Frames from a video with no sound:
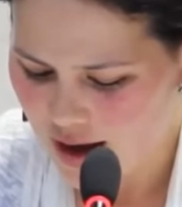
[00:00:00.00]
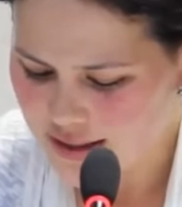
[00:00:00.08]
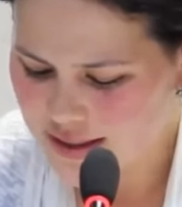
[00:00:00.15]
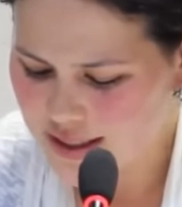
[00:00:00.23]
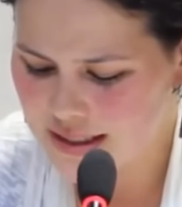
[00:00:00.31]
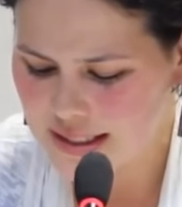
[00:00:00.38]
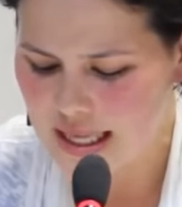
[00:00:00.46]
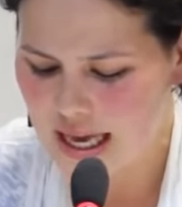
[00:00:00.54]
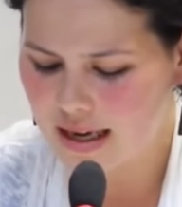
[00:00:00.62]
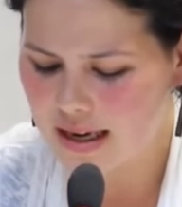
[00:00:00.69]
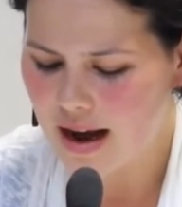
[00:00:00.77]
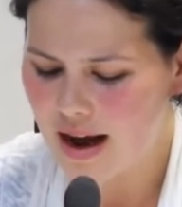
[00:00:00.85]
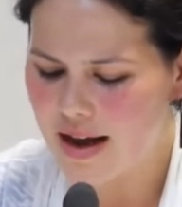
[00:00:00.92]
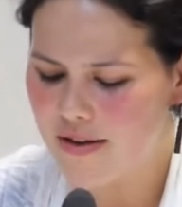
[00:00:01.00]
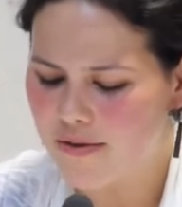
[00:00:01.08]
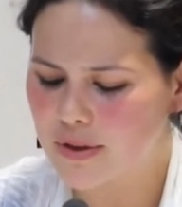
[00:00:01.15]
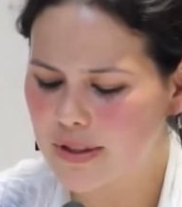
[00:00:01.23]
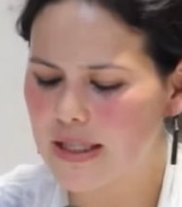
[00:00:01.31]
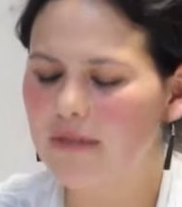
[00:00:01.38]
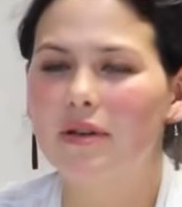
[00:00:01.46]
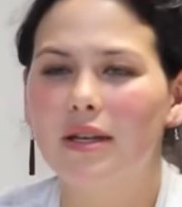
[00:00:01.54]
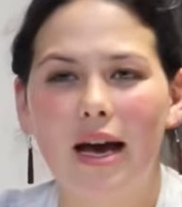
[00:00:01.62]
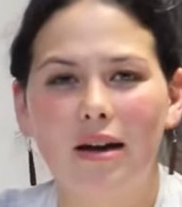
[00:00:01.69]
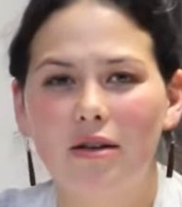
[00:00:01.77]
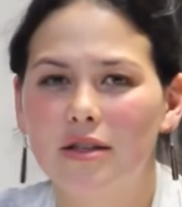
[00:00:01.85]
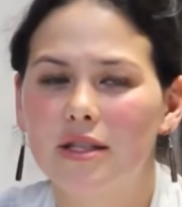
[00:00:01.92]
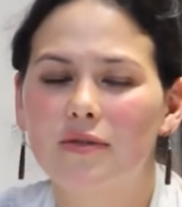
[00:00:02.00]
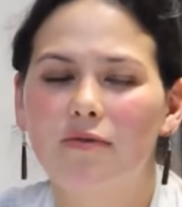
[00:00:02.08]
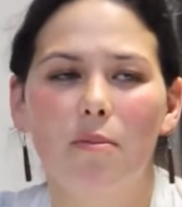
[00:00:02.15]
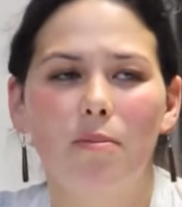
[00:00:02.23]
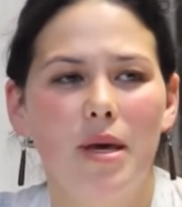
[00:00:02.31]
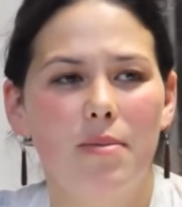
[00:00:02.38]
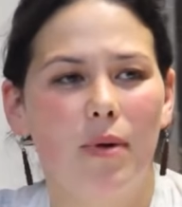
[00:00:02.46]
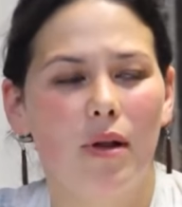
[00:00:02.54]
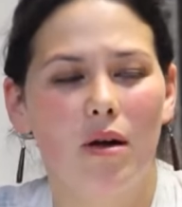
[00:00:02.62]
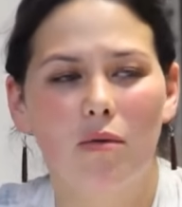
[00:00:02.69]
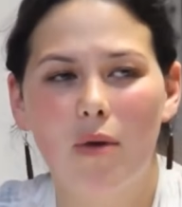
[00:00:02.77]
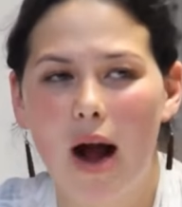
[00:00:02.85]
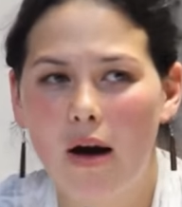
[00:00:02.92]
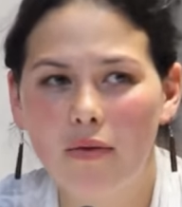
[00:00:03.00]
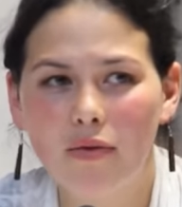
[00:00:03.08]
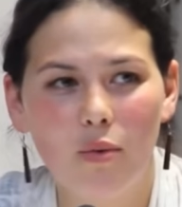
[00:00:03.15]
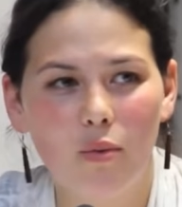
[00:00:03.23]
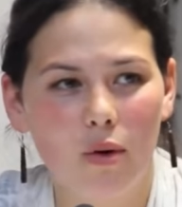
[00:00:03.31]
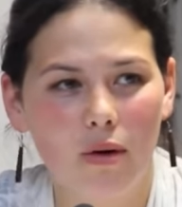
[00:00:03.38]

Since then, I have received letters from people around the